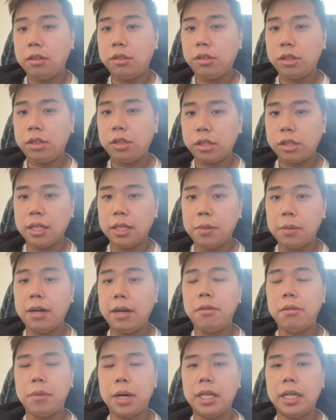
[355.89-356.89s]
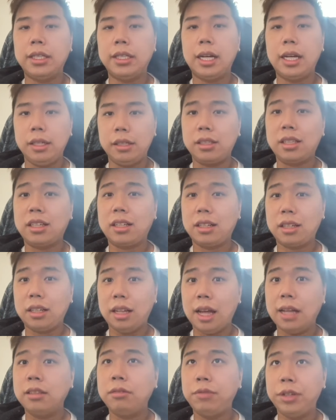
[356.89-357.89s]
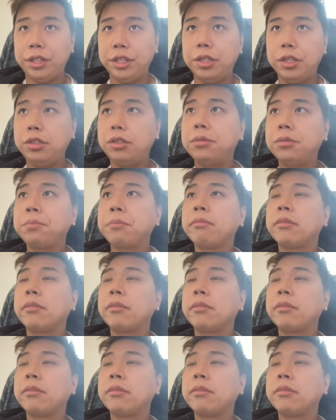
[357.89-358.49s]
Just kind of bear in mind that it's glass finish.